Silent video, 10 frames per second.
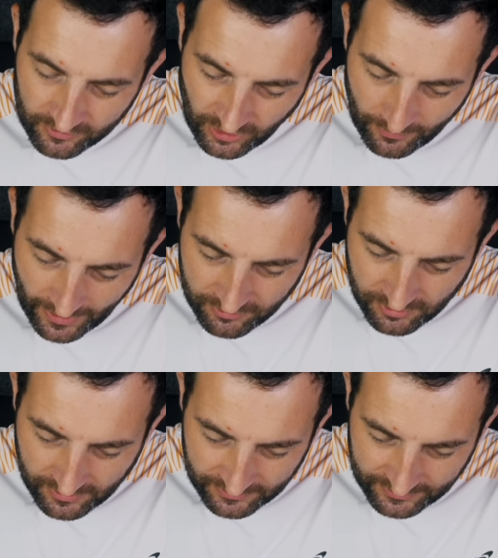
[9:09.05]
So as
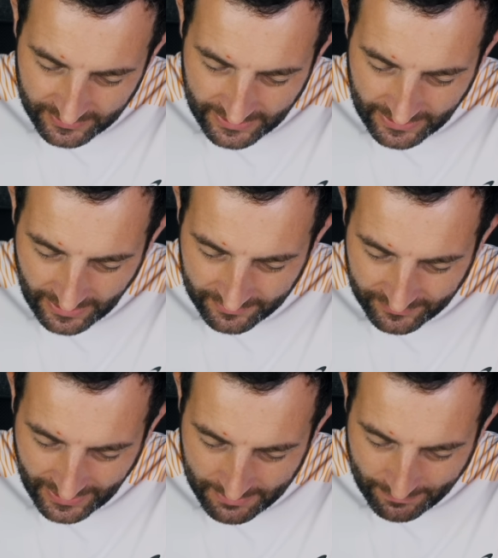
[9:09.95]
you can see here at
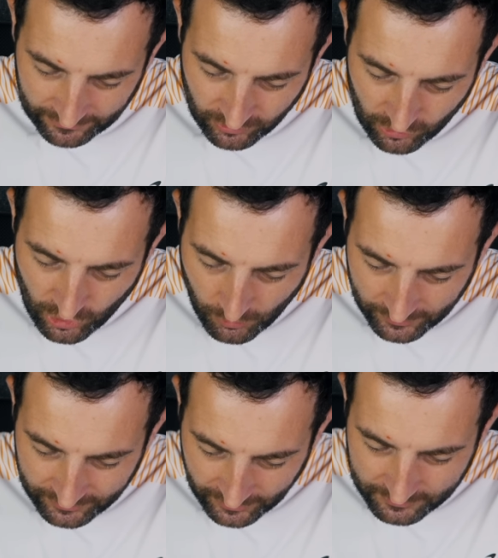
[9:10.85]
the apex,
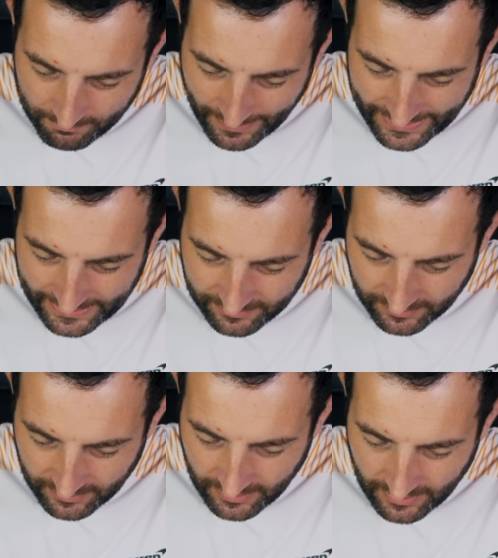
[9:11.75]
Lewis has made
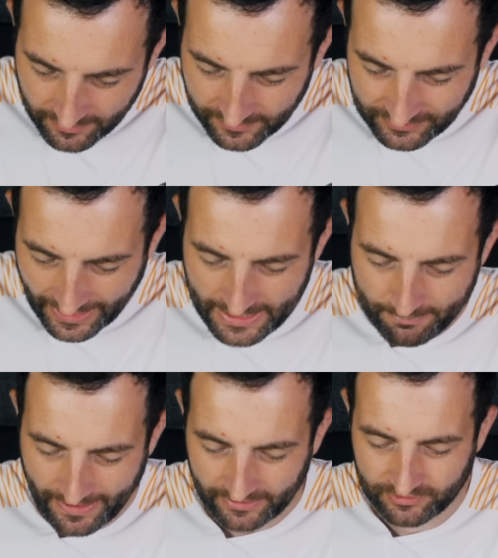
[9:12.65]
this
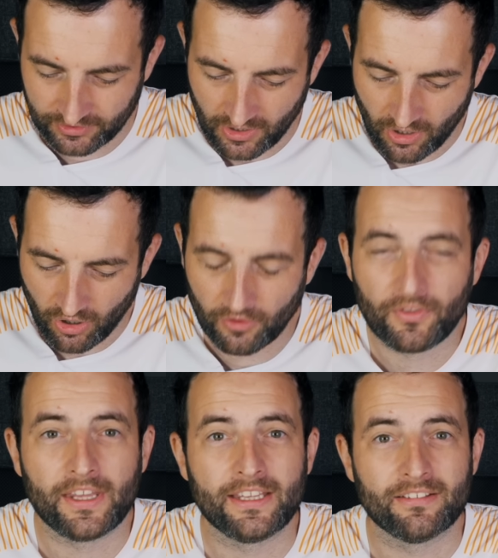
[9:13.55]
apex on
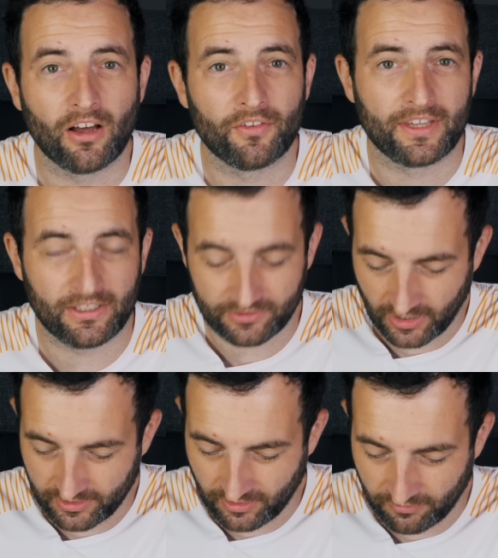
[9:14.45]
the
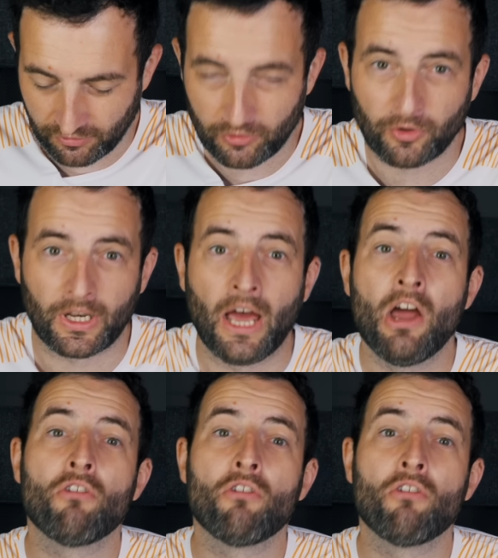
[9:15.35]
inside of the corner.